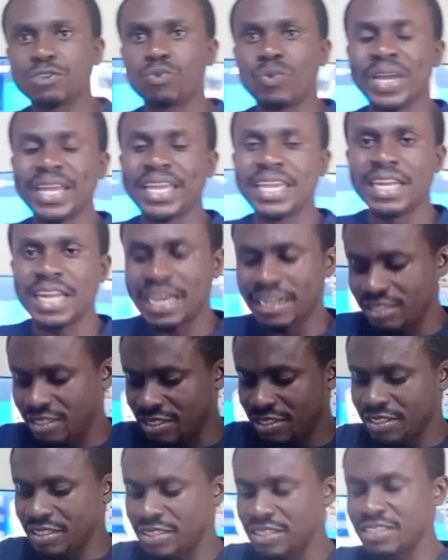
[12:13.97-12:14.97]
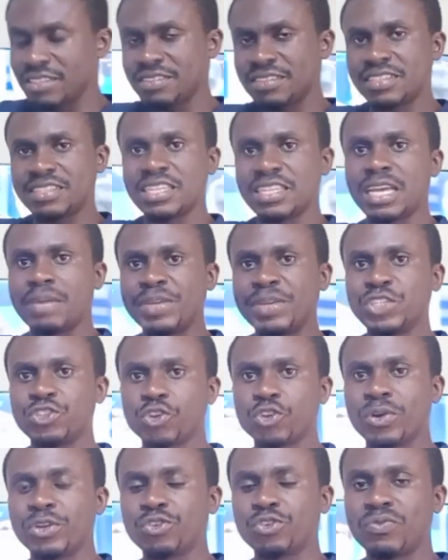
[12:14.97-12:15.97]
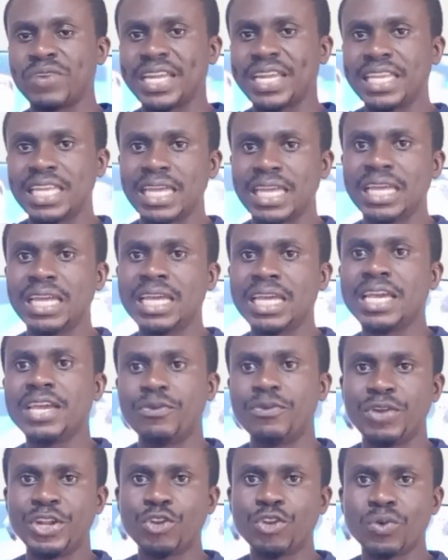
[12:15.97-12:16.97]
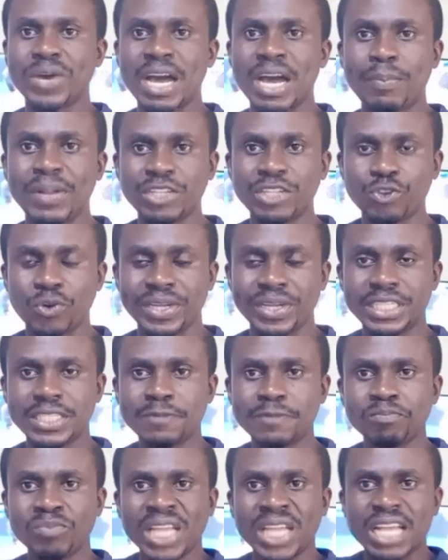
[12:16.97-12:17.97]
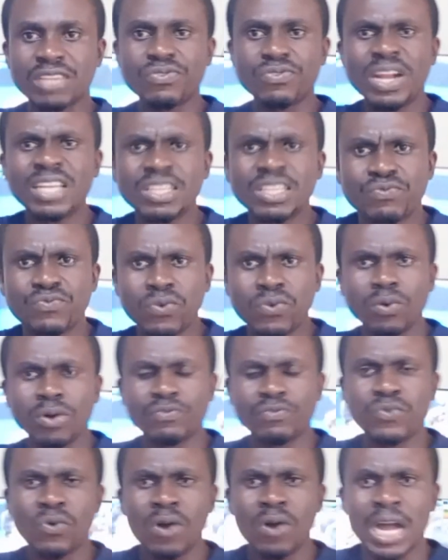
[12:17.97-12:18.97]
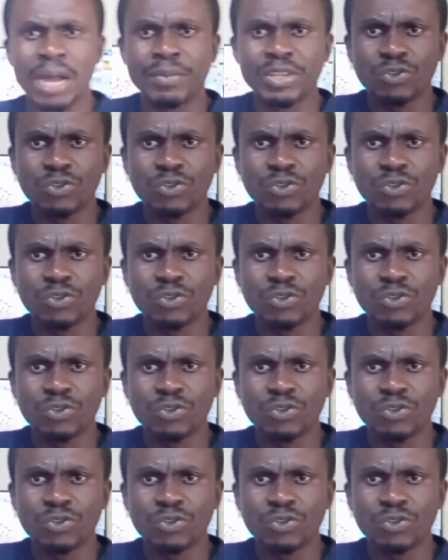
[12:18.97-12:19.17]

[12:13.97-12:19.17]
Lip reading: working at this, joint over here, radiocarpal joint. As far as the forearm is